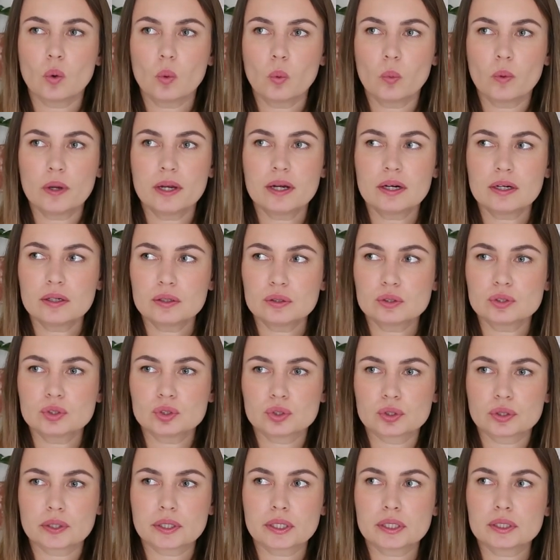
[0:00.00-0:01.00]
we are not
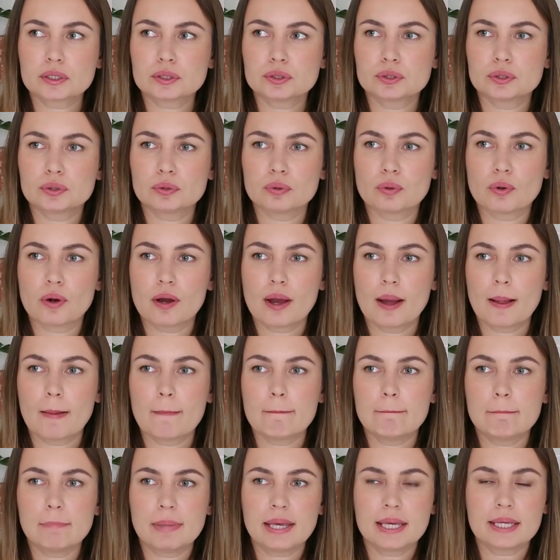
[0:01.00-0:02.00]
trying to
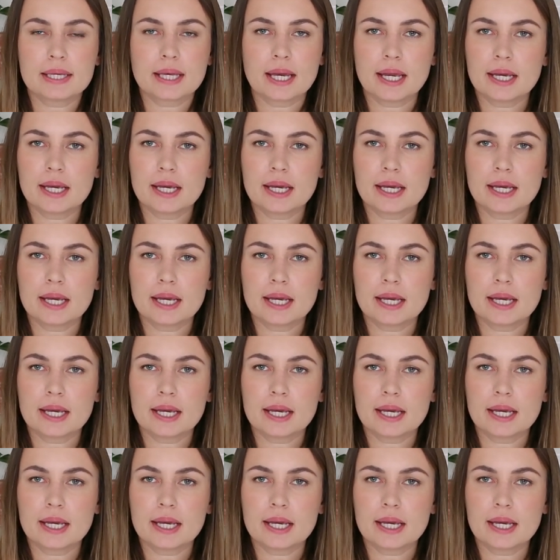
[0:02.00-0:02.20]
make